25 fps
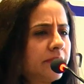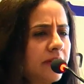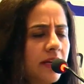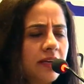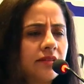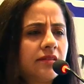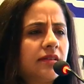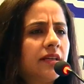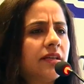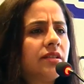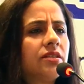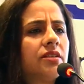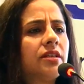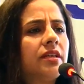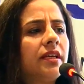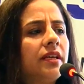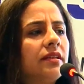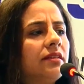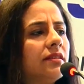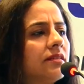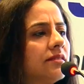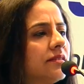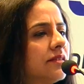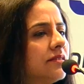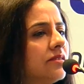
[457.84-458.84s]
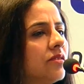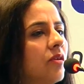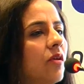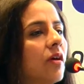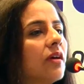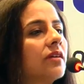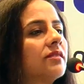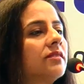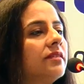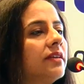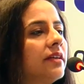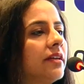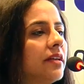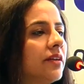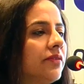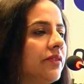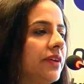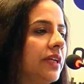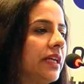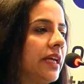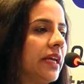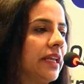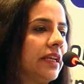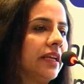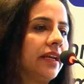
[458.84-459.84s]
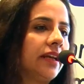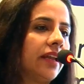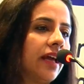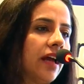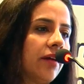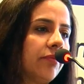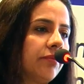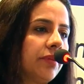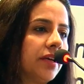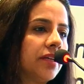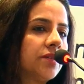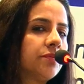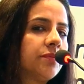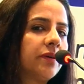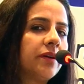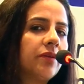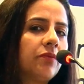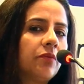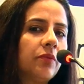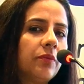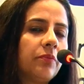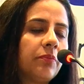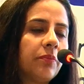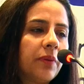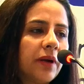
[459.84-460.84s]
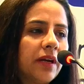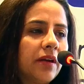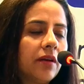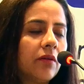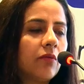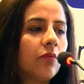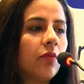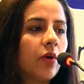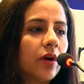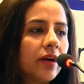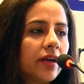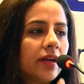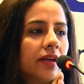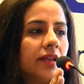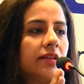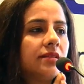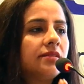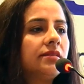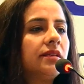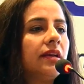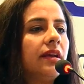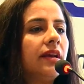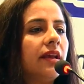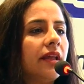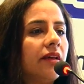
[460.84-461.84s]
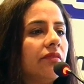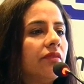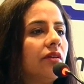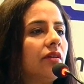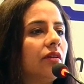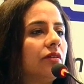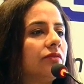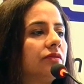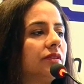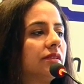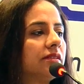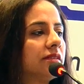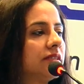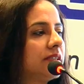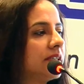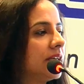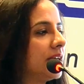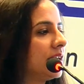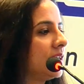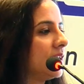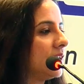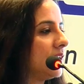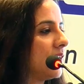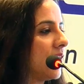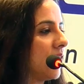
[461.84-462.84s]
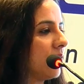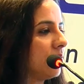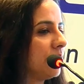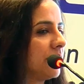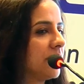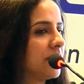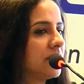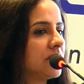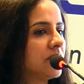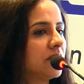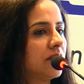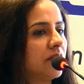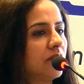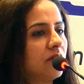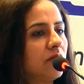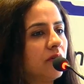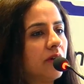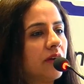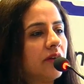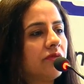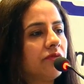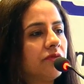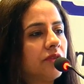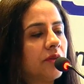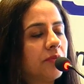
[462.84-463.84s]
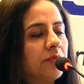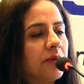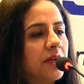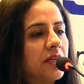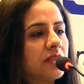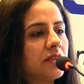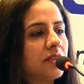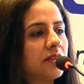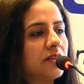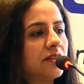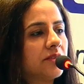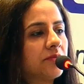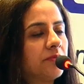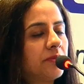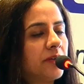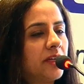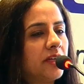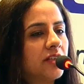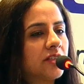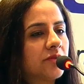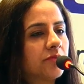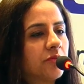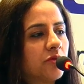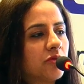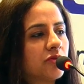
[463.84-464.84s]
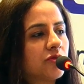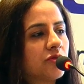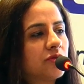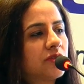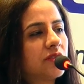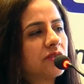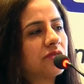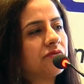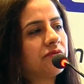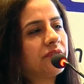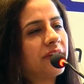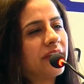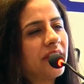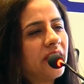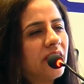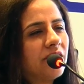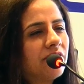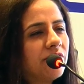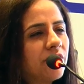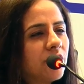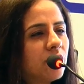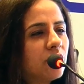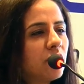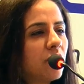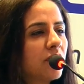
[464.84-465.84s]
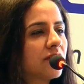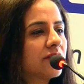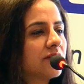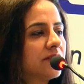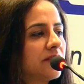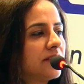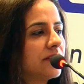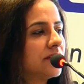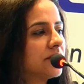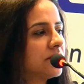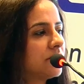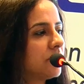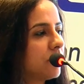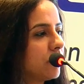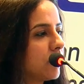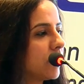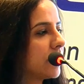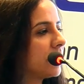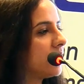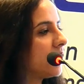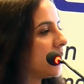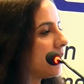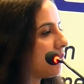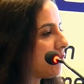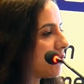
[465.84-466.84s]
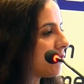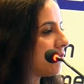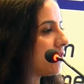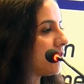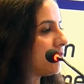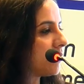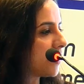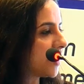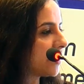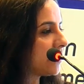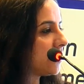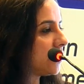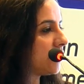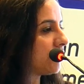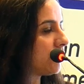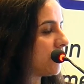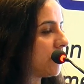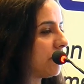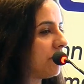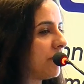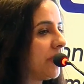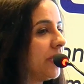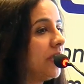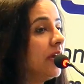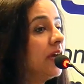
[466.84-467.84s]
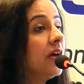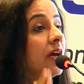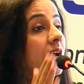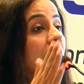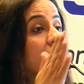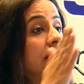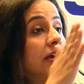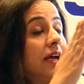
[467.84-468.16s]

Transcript: essentially this is oxidative DNA damage, but what is the level of this DNA damage? You know, if the patient is predisposed to just very few oxidants, what type of effect it will be?